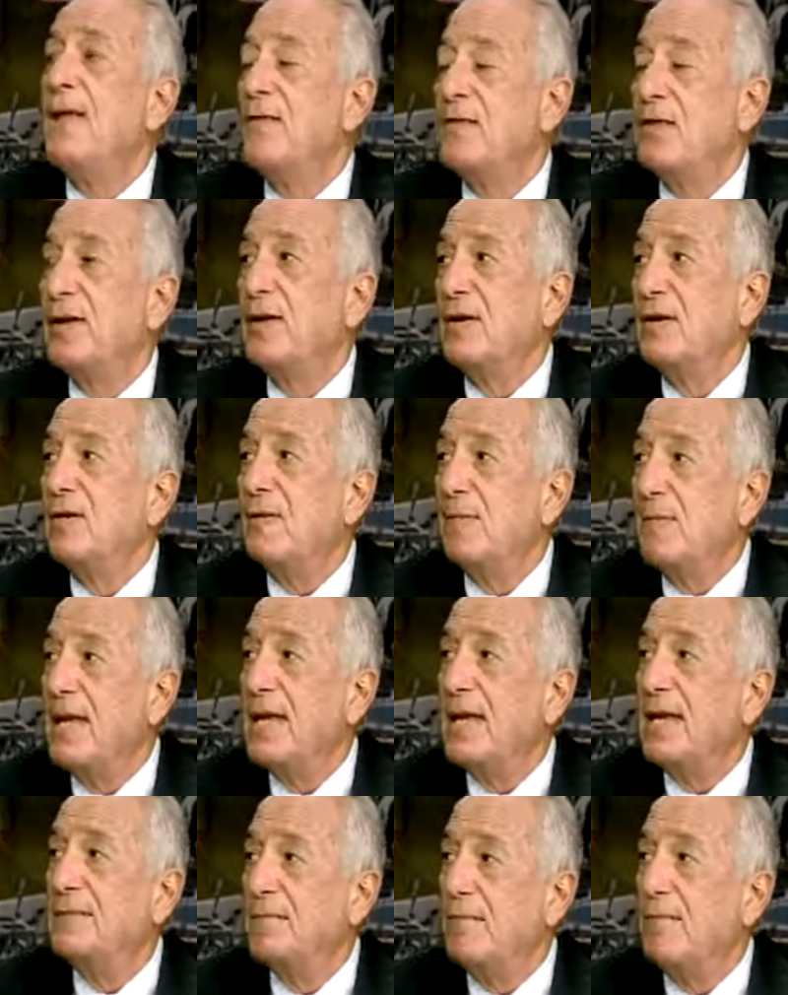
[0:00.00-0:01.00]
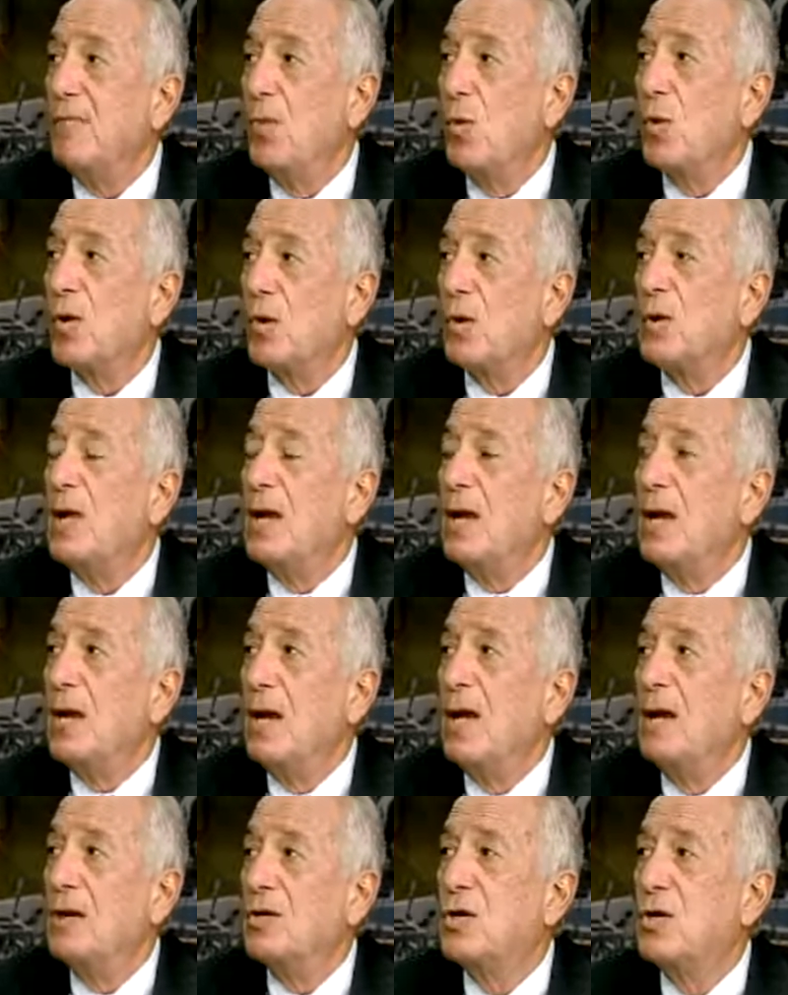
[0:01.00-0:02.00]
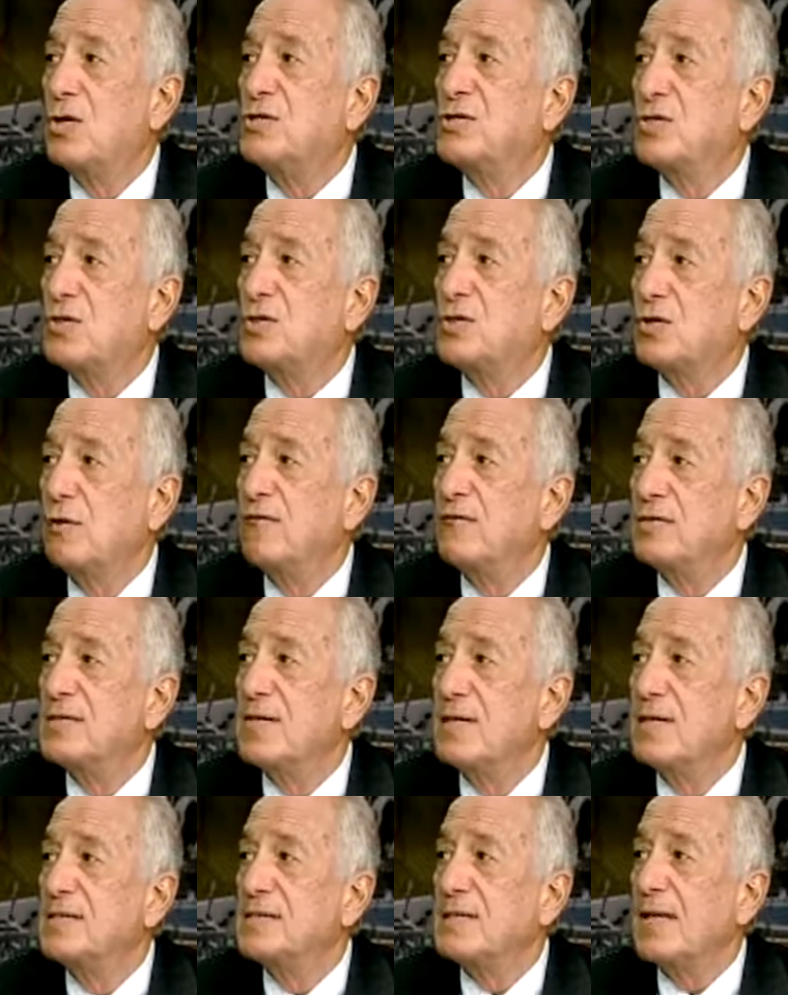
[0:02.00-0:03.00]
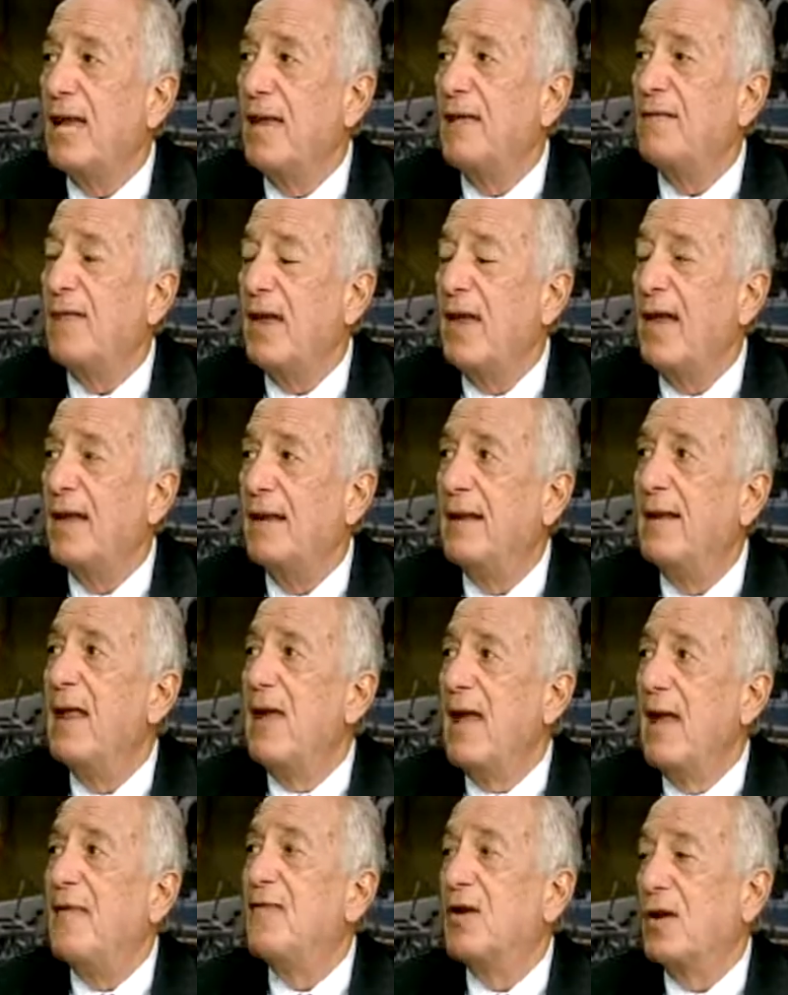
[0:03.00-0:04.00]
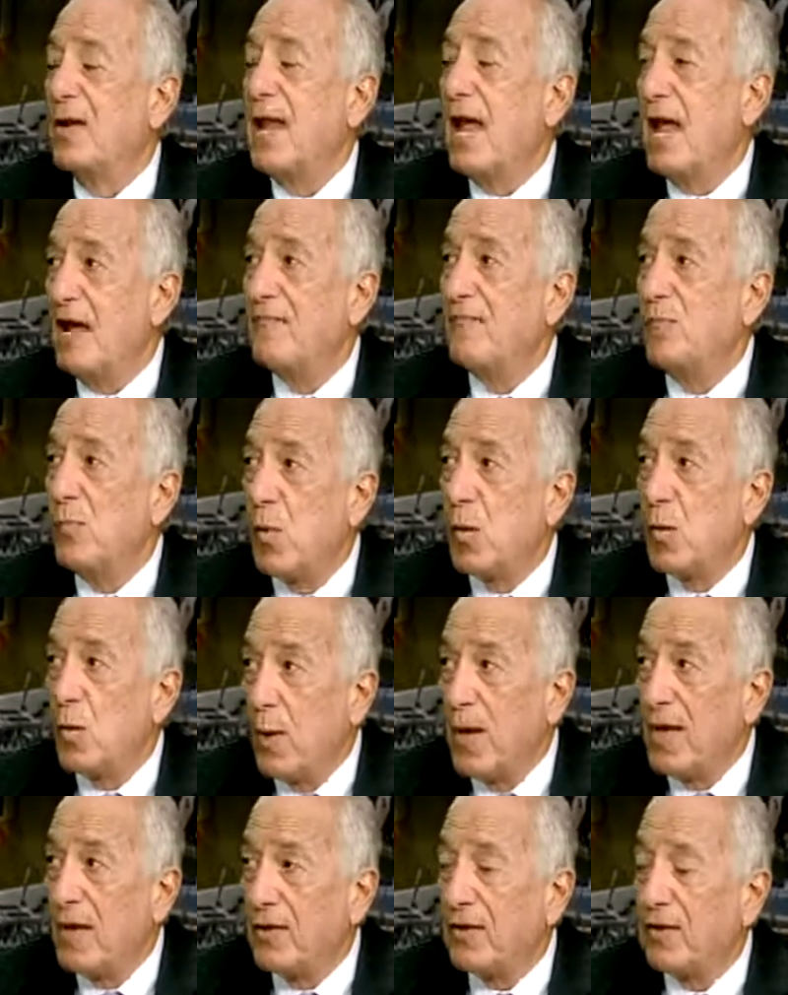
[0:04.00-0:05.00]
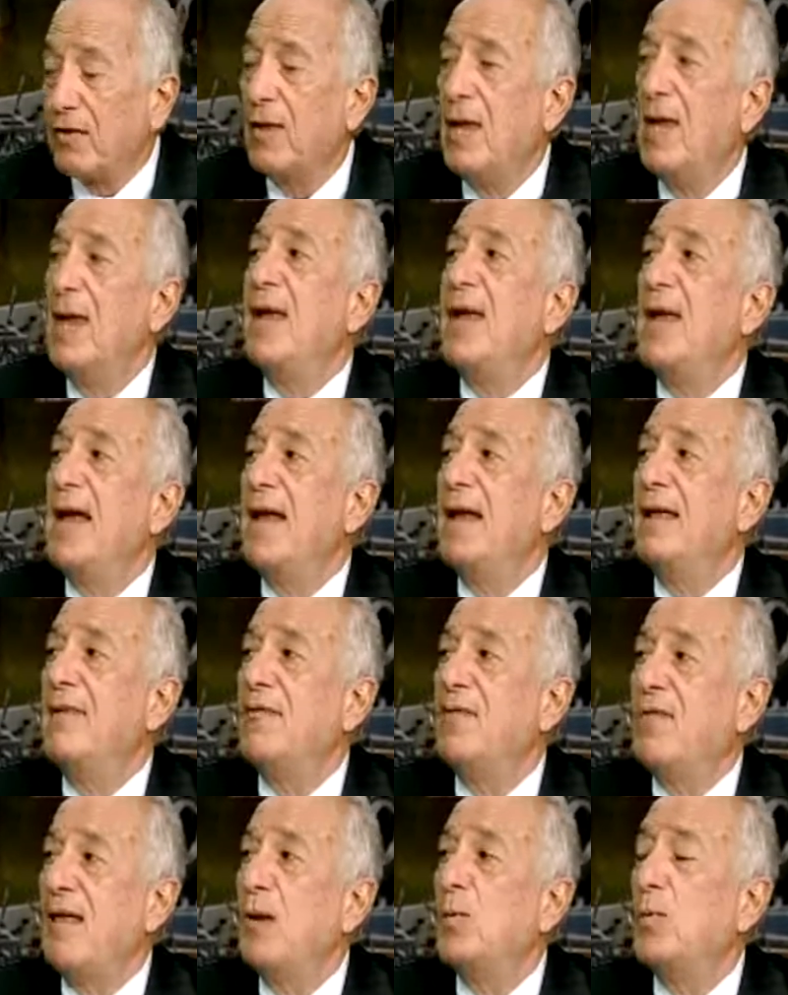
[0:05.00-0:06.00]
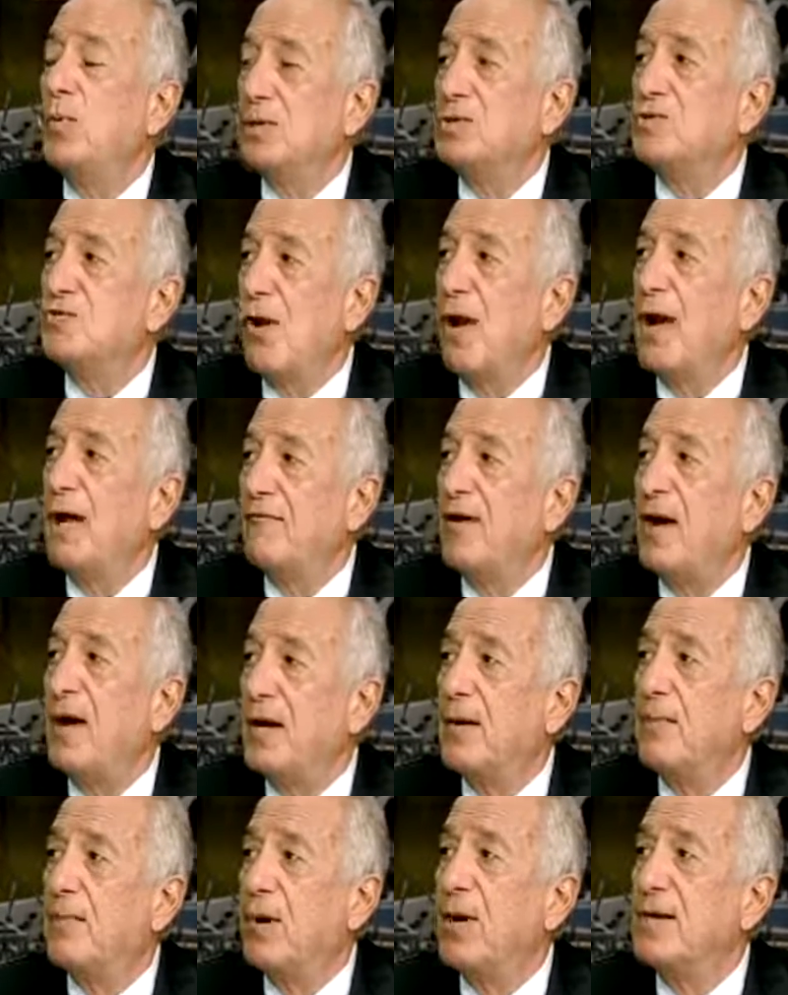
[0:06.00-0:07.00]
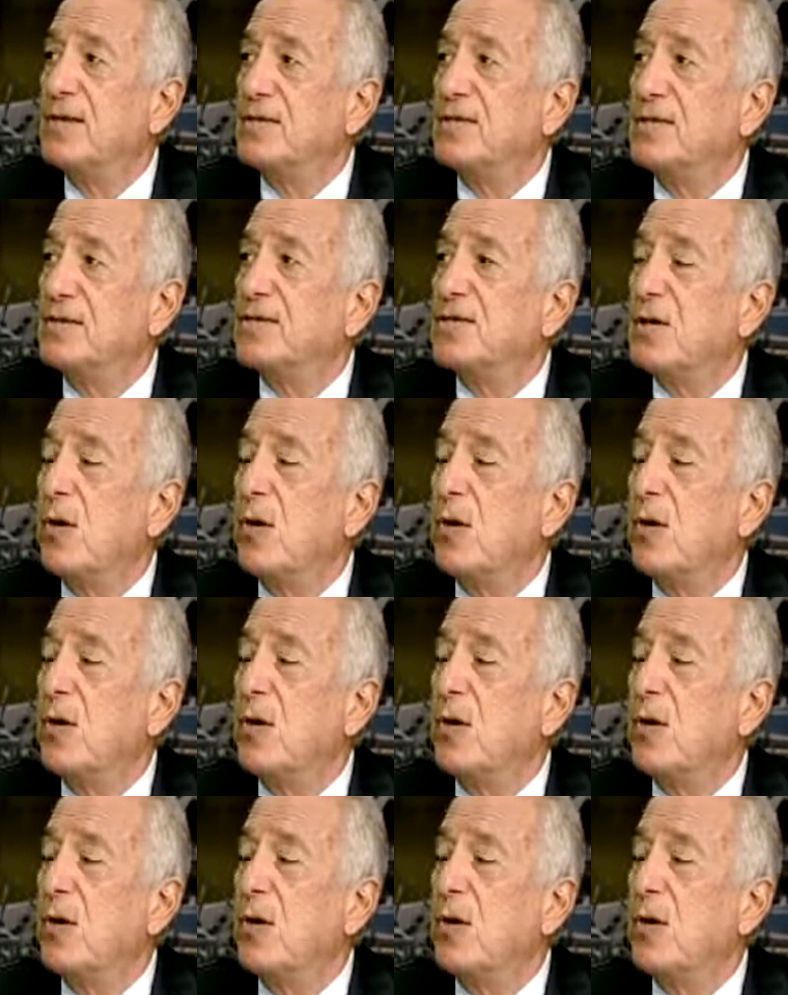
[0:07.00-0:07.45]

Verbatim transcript: They're going to demand more uh, goods and services and, and, and they're going to have more wealth and that will drive higher prices.